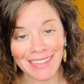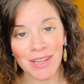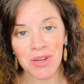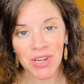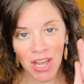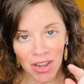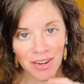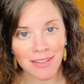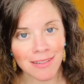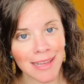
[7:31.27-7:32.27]
They're not
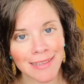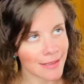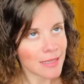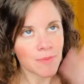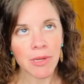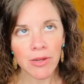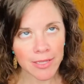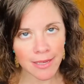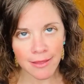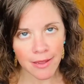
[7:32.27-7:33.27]
gonna let
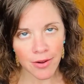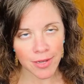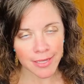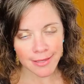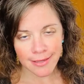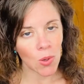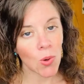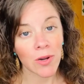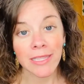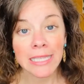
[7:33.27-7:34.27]
conspiracy theories
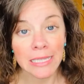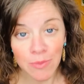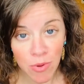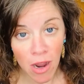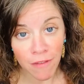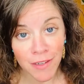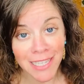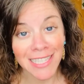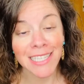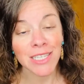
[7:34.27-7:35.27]
or insulin
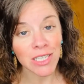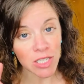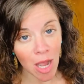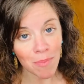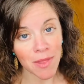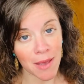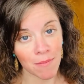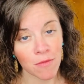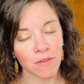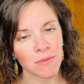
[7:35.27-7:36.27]
profits stop
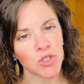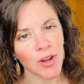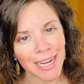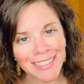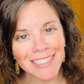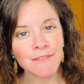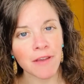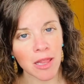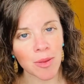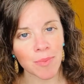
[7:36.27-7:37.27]
them from trying to
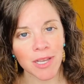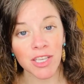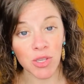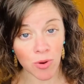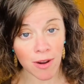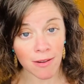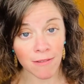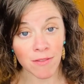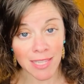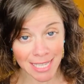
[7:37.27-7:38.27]
develop a cure
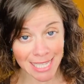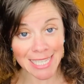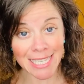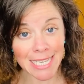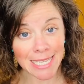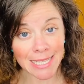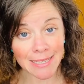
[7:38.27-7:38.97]
for this disease.